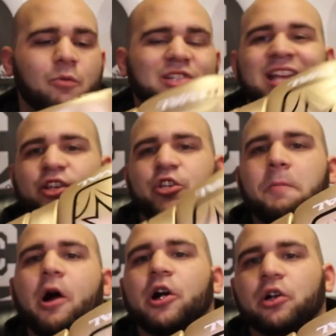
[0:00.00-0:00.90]
which has a
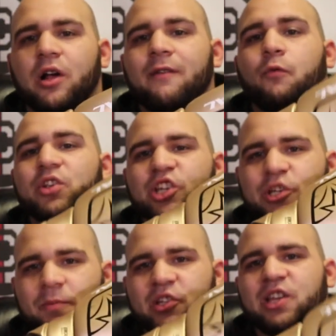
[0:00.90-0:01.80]
sparring glove, which
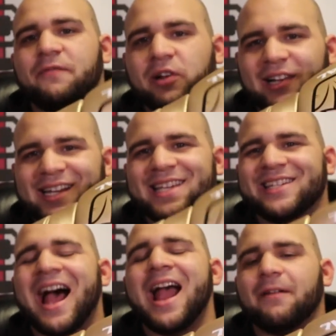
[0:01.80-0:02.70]
is specifically
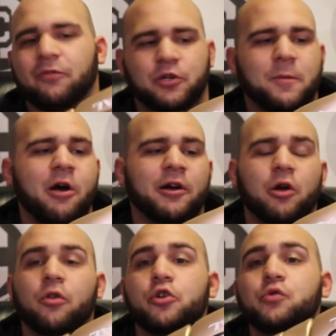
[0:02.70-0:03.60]
designed for
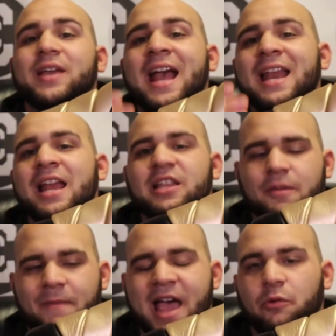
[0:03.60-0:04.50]
sparring. Although you can hit
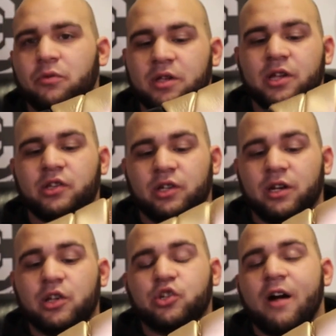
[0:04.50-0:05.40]
the bag with these, and
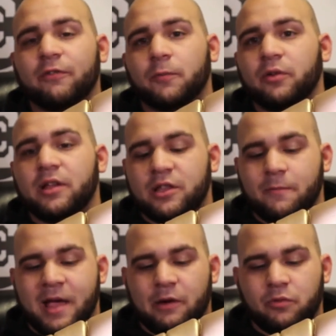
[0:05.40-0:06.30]
it is comfortable to hit
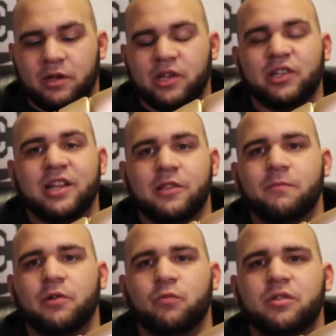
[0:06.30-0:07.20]
the bag with these and hit the
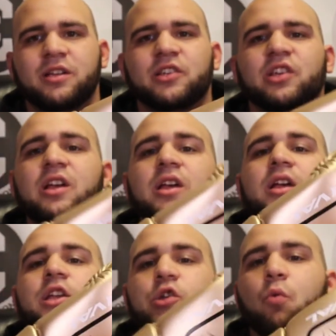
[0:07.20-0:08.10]
mitt with
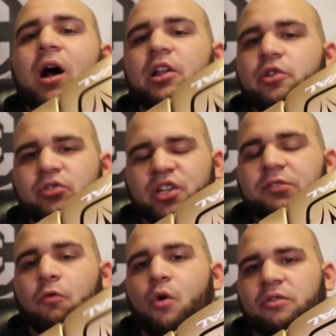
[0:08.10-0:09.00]
these, you want to use
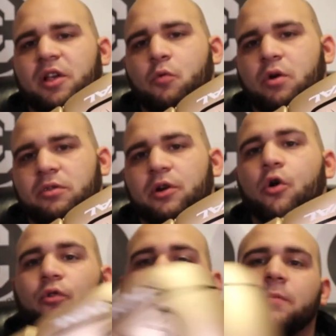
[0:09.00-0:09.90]
these for one thing
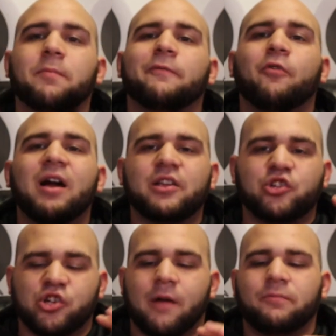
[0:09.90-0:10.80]
only. But before I
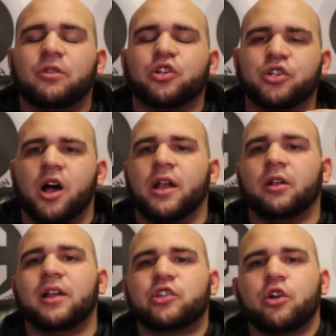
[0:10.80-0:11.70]
jump the
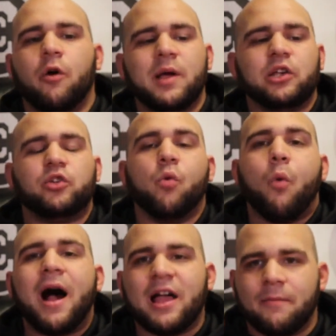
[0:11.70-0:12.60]
gun, let's go into
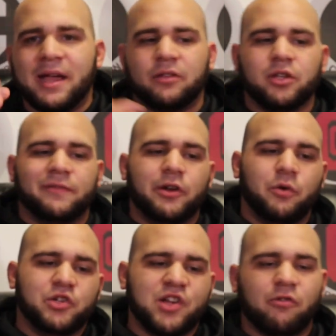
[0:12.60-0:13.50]
why I'm making this
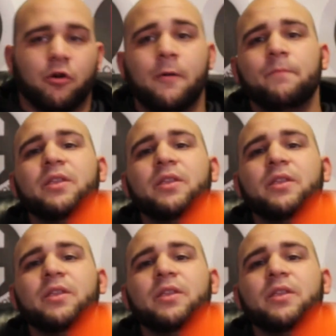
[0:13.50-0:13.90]
video in general.